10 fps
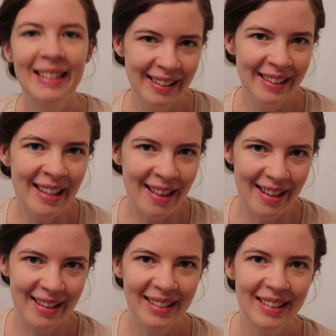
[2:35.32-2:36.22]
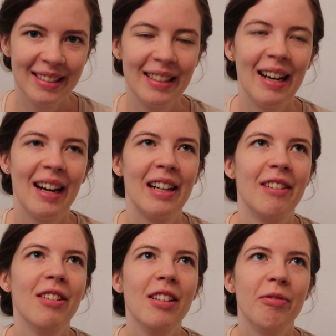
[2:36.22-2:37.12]
I did this, I
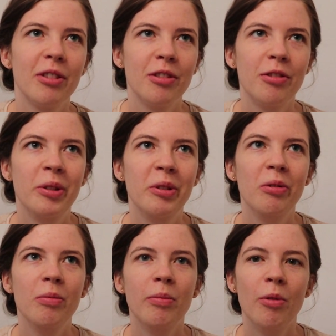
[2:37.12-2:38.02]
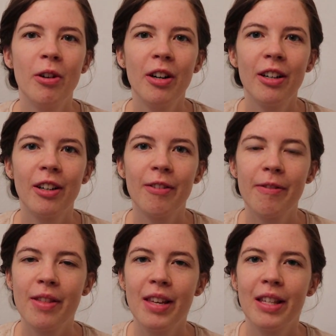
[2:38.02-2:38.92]
really wanted to do more
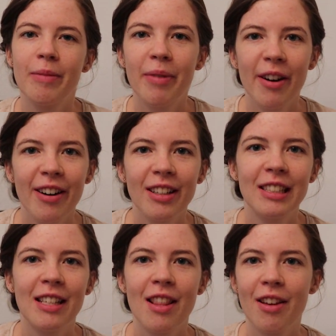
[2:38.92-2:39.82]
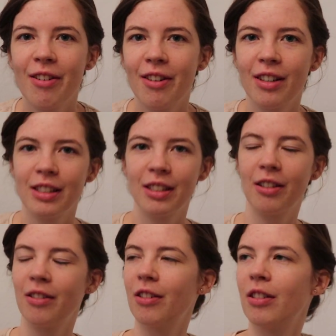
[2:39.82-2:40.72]
of these birds and the girl,
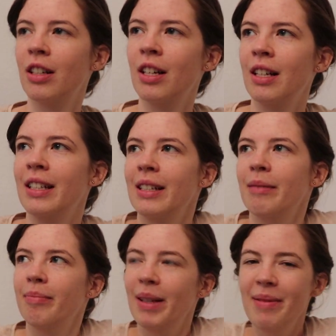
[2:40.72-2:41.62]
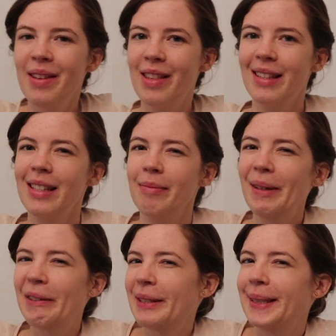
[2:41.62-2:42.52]
so maybe this is
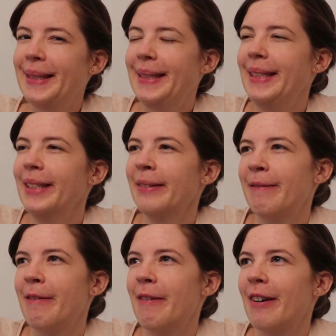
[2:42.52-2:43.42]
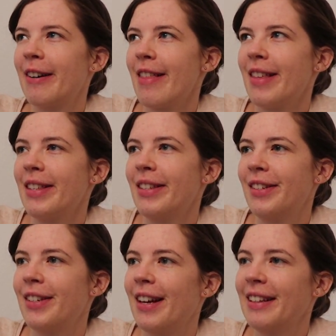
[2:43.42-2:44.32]
my OC for
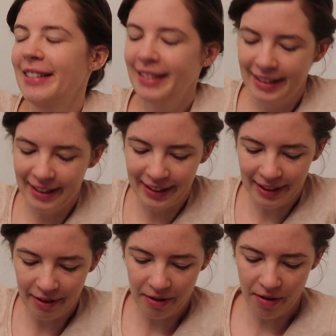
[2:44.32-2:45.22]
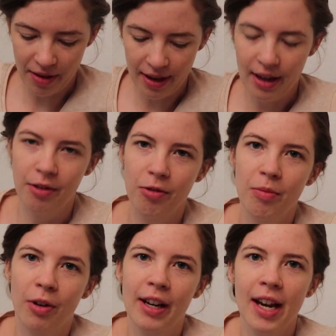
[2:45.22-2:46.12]
this challenge, so that I do
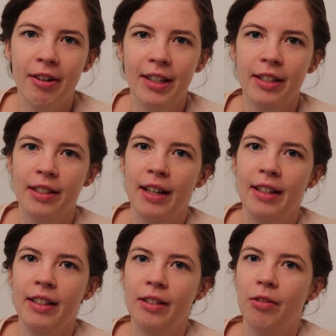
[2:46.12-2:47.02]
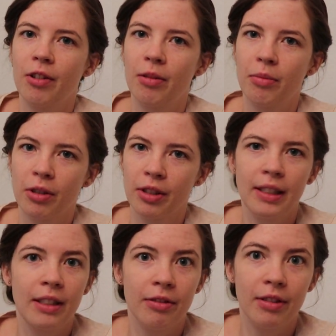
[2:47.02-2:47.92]
more character studies or more
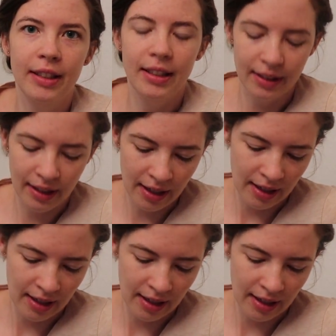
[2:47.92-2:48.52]
sceneries